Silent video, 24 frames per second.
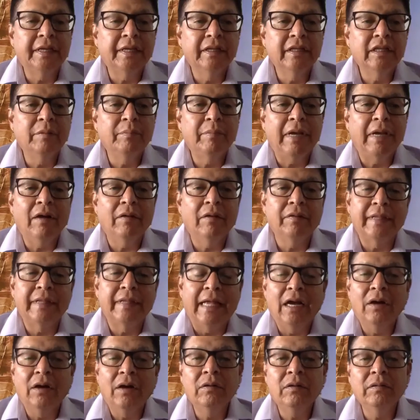about
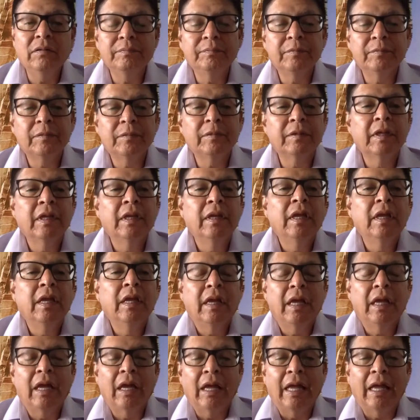now
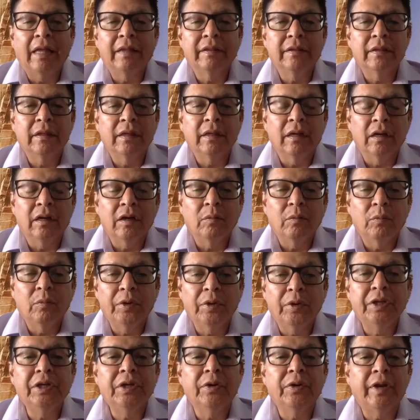at where
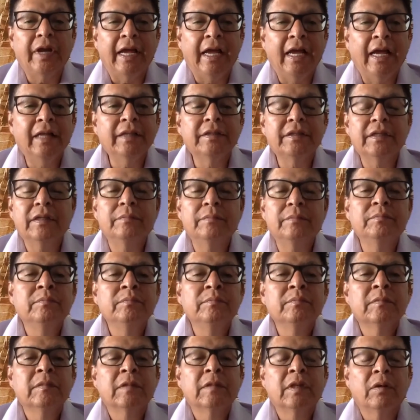you're at,
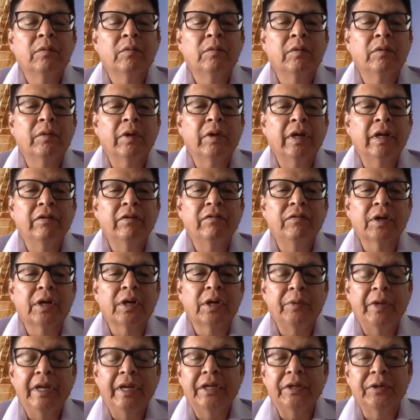whatever
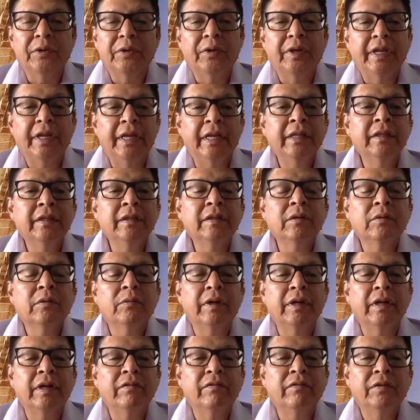grade you're in,
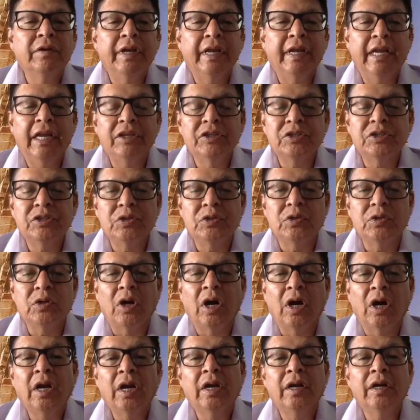whatever age you
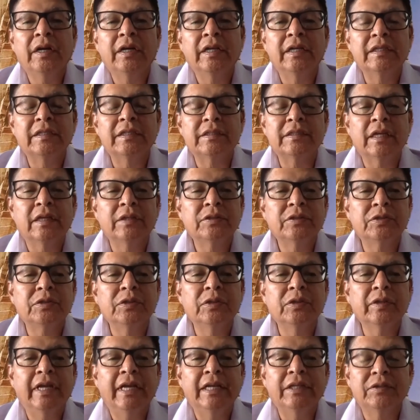are. It's not too
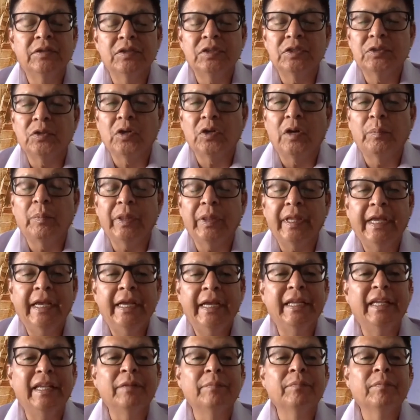late to start
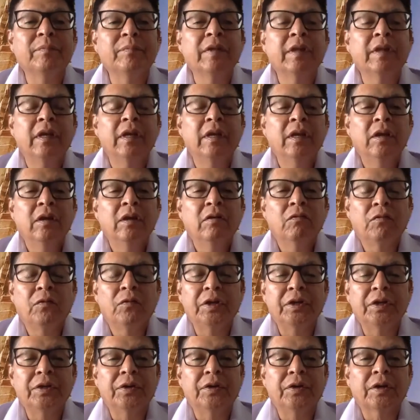planning for
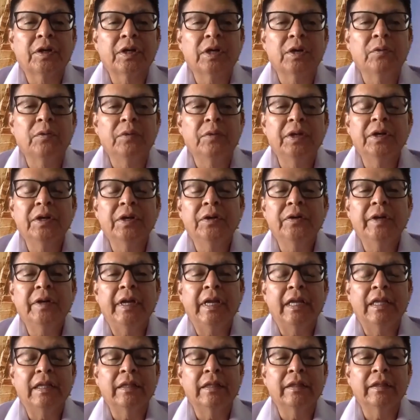your career,
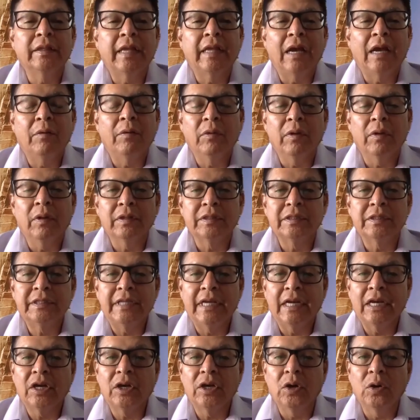and that will
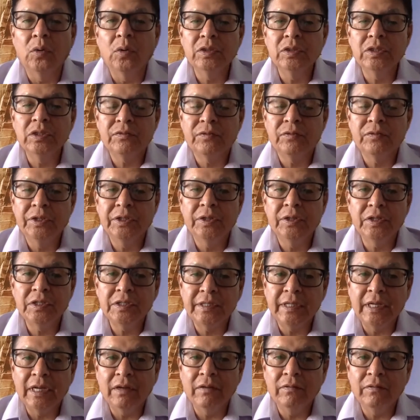set goals for
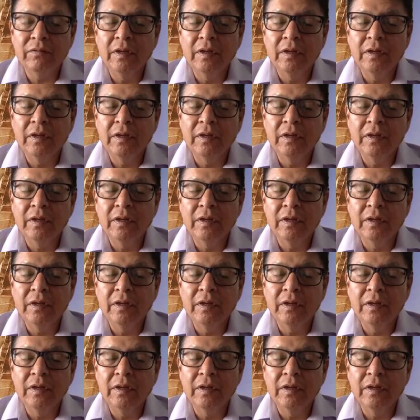yourself.